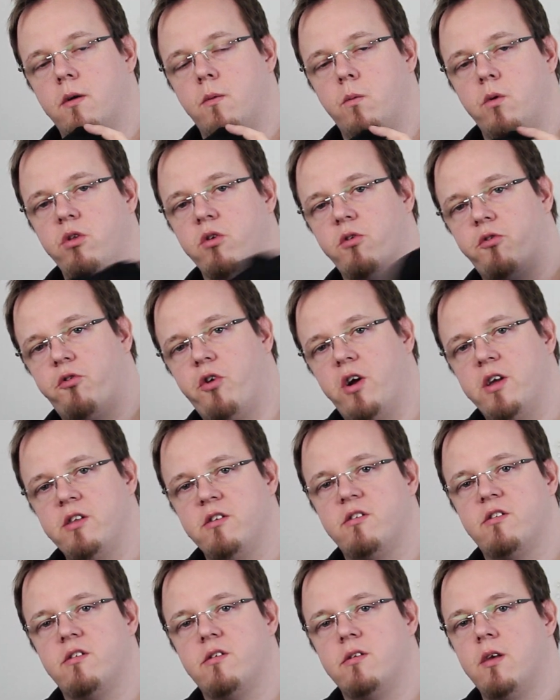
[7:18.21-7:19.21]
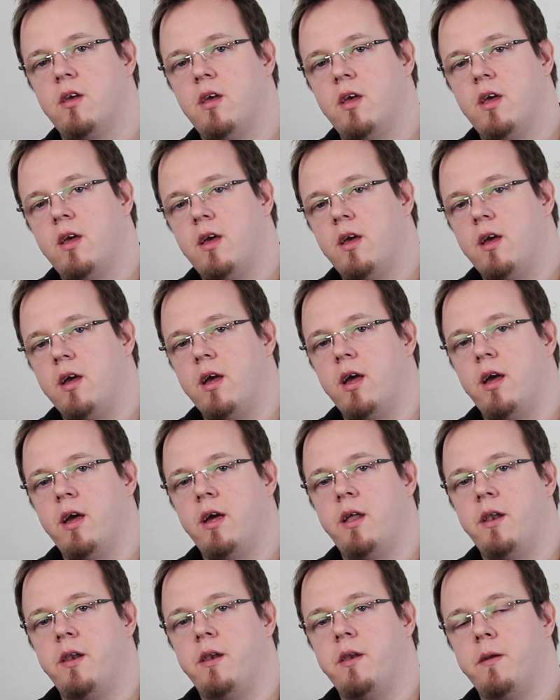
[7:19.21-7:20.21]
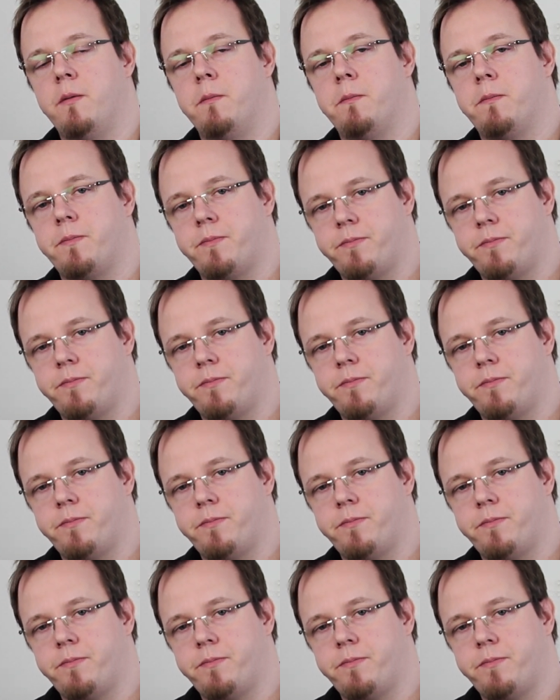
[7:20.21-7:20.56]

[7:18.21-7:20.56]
with your friends, and